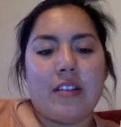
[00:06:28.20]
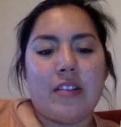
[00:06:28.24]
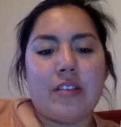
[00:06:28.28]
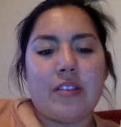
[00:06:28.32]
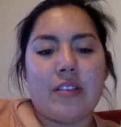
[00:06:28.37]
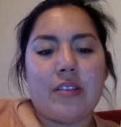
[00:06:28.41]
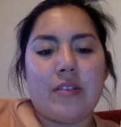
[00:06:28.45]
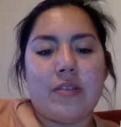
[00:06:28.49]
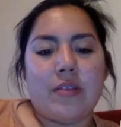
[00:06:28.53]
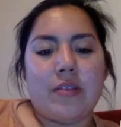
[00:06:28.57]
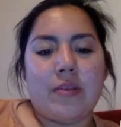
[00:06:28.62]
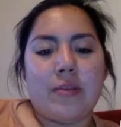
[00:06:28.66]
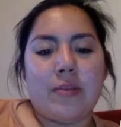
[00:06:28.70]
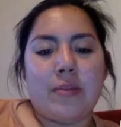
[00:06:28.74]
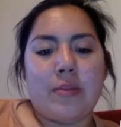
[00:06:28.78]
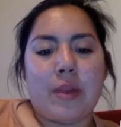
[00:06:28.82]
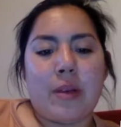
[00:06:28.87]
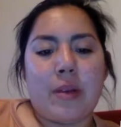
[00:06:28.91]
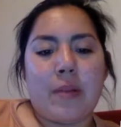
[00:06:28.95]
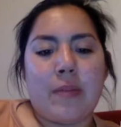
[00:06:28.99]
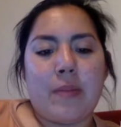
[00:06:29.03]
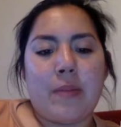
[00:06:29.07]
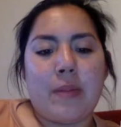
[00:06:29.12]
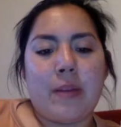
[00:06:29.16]
drawn from a
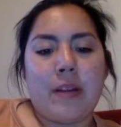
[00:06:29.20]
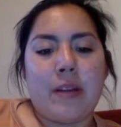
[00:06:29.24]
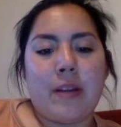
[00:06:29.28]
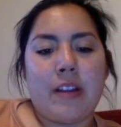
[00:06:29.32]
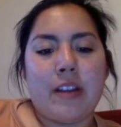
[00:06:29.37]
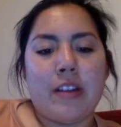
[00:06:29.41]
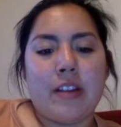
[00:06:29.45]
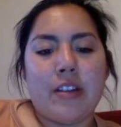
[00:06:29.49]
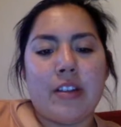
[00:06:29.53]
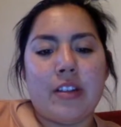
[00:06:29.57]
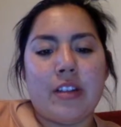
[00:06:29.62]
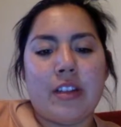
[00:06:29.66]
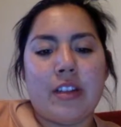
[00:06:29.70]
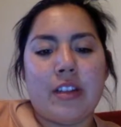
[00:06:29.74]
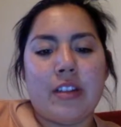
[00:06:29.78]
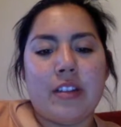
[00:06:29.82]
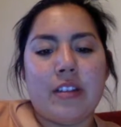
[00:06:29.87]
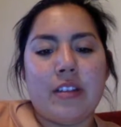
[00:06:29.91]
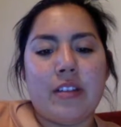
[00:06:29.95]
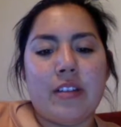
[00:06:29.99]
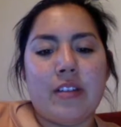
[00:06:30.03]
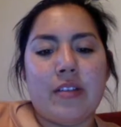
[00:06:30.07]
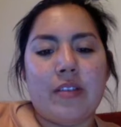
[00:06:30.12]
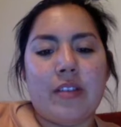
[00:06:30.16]
population that is
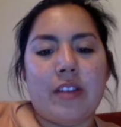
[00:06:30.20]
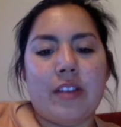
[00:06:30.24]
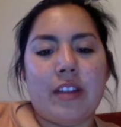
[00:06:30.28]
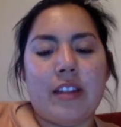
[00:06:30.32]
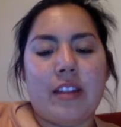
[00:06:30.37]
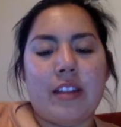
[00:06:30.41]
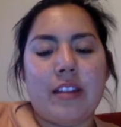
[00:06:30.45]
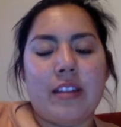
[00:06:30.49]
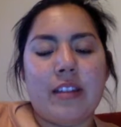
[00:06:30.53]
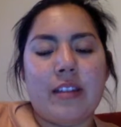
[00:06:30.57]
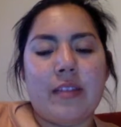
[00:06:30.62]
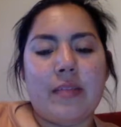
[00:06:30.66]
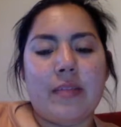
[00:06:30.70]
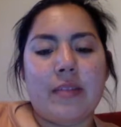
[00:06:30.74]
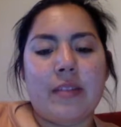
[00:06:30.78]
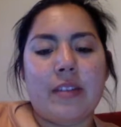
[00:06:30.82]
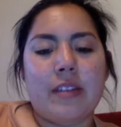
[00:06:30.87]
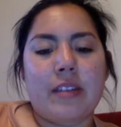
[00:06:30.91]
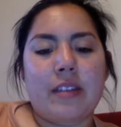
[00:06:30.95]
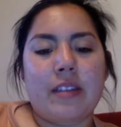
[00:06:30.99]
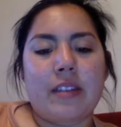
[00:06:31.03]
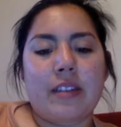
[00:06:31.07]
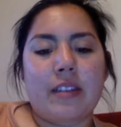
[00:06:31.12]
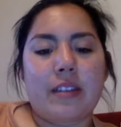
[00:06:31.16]
skewed right and the sample
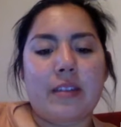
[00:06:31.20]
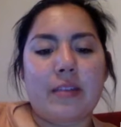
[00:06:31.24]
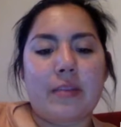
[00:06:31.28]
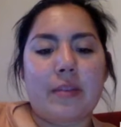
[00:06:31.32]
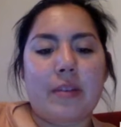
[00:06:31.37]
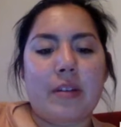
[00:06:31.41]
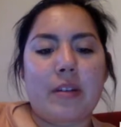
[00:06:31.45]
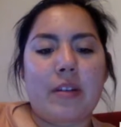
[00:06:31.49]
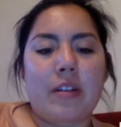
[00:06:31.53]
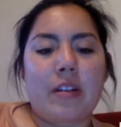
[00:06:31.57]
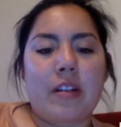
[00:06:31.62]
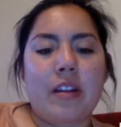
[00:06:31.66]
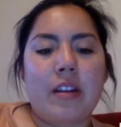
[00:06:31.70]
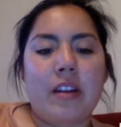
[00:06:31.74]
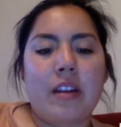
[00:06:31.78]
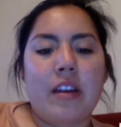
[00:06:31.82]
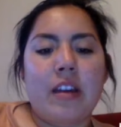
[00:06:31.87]
size is small.